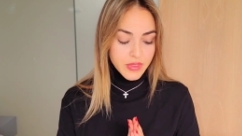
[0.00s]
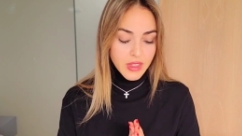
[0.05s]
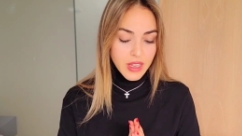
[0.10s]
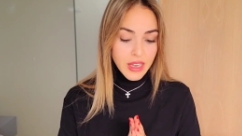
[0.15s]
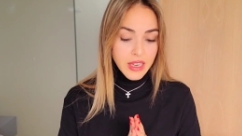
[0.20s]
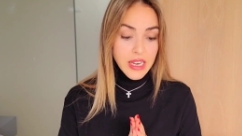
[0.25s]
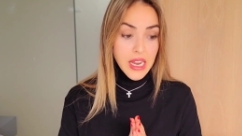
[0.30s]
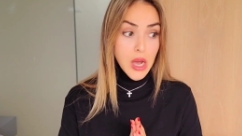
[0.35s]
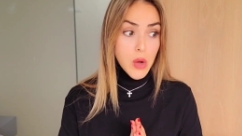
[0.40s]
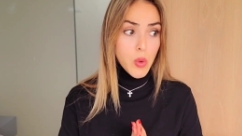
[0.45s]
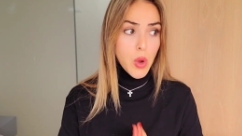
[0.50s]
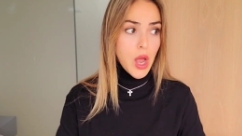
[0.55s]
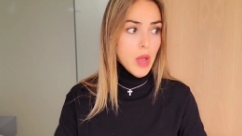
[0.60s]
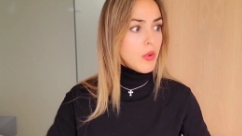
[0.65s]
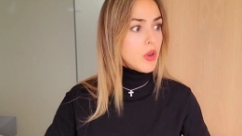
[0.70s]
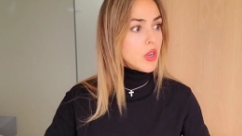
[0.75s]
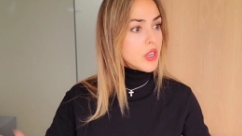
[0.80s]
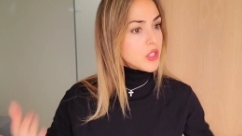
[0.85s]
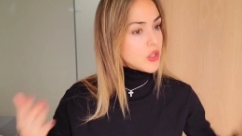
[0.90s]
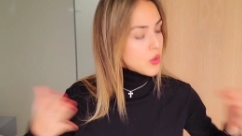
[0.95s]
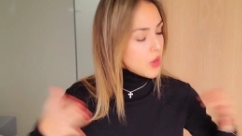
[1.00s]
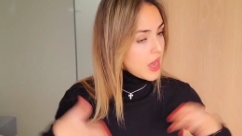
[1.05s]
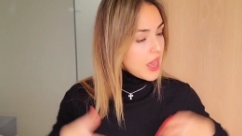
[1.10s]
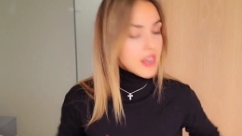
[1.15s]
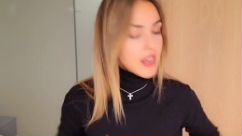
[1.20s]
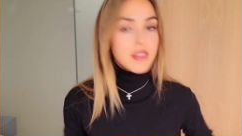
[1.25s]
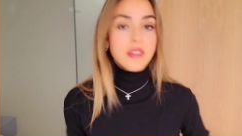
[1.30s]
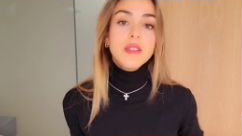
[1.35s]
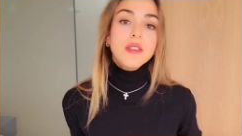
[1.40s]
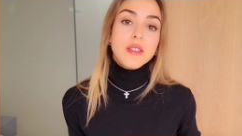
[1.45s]
Now I'm going to
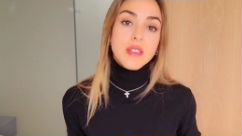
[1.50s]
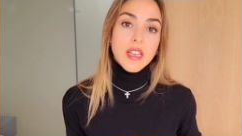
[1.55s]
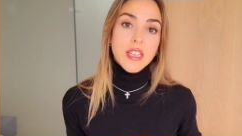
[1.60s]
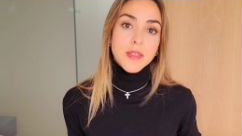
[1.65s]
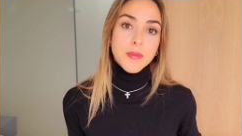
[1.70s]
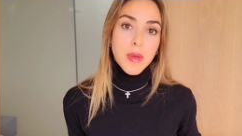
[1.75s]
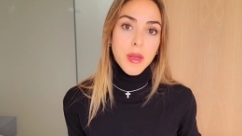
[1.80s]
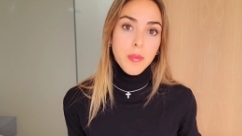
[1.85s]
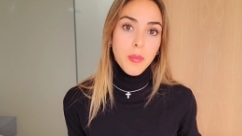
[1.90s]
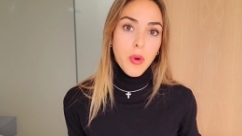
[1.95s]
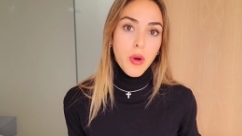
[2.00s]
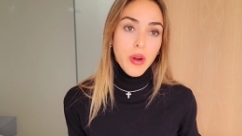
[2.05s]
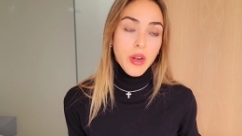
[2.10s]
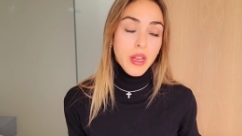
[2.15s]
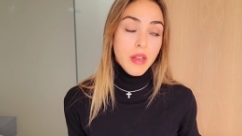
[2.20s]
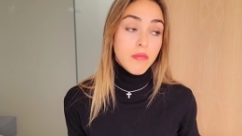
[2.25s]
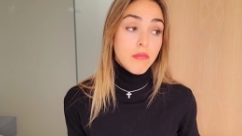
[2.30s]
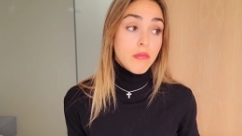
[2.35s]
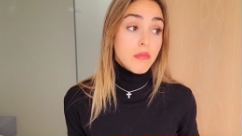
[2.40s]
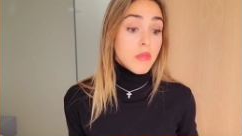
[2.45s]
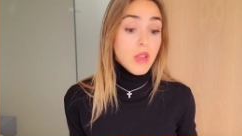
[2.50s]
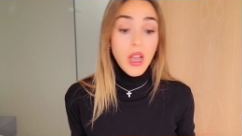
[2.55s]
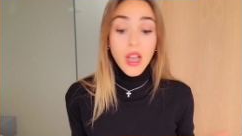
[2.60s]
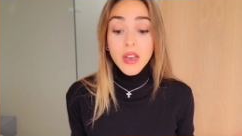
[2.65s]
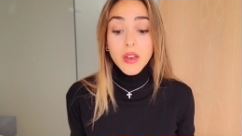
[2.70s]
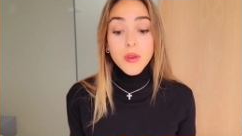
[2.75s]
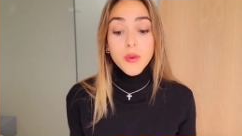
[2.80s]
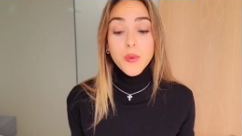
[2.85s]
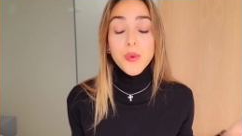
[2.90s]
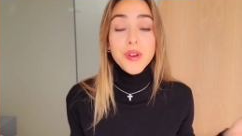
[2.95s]
exercise my body. I
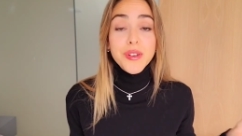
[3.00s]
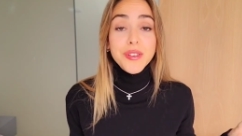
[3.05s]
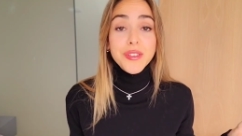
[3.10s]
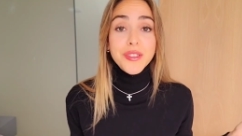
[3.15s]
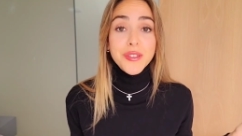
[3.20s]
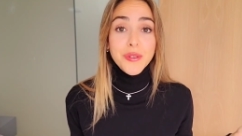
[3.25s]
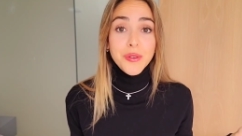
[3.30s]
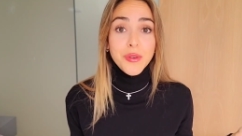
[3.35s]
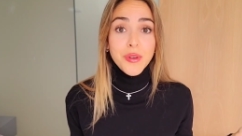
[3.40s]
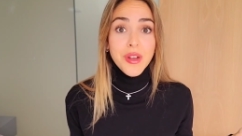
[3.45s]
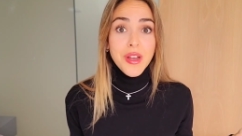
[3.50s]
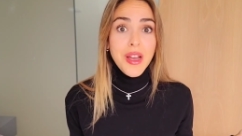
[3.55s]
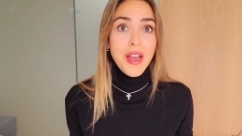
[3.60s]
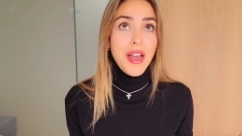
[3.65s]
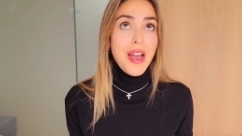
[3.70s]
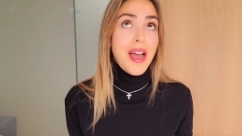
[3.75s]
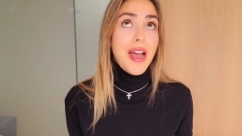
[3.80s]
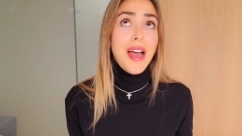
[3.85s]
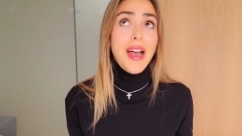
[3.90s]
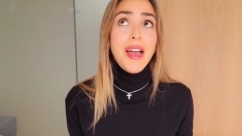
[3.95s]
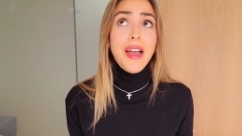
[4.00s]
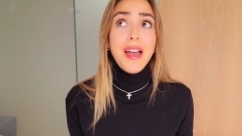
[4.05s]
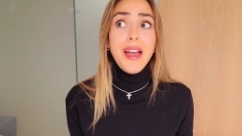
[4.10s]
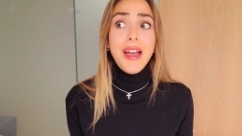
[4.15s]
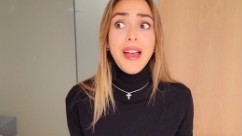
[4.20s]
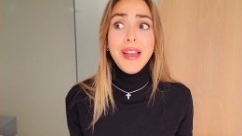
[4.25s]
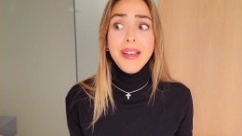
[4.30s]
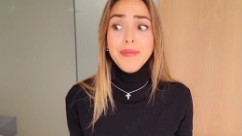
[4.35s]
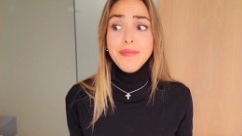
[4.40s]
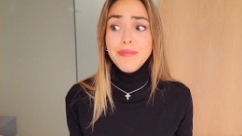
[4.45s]
don't want to. Uh,
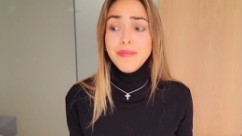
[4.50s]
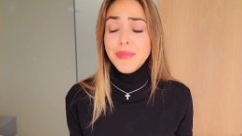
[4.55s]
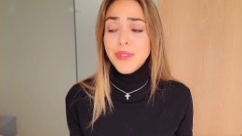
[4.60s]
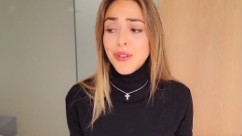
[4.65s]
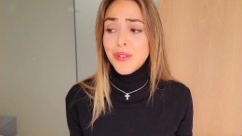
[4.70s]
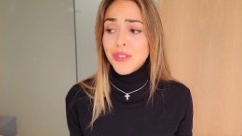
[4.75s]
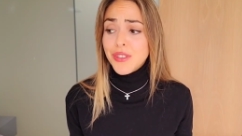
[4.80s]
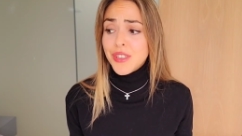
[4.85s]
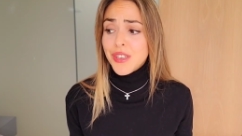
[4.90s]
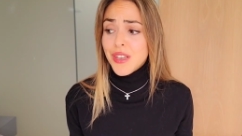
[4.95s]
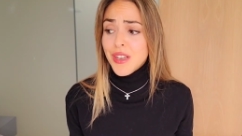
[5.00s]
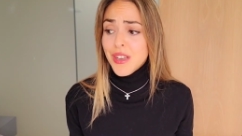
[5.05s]
I'm not